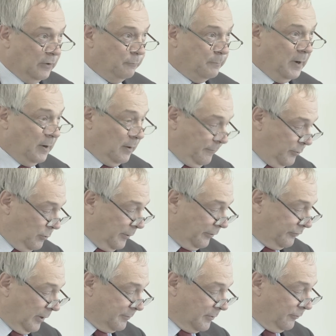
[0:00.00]
as part of your
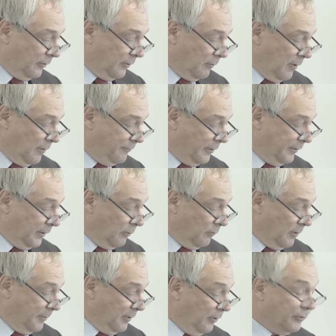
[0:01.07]
acceptance of the grant funding
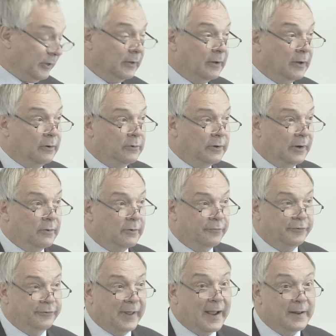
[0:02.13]
agreement. It's going to include a load of
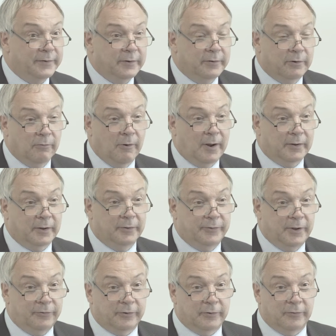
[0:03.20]
standard grant
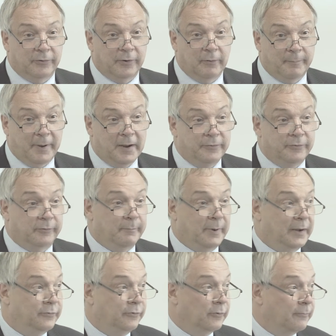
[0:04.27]
conditions. There are pages and
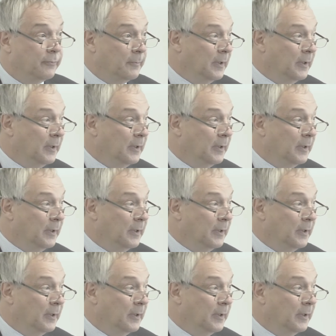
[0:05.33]
pages of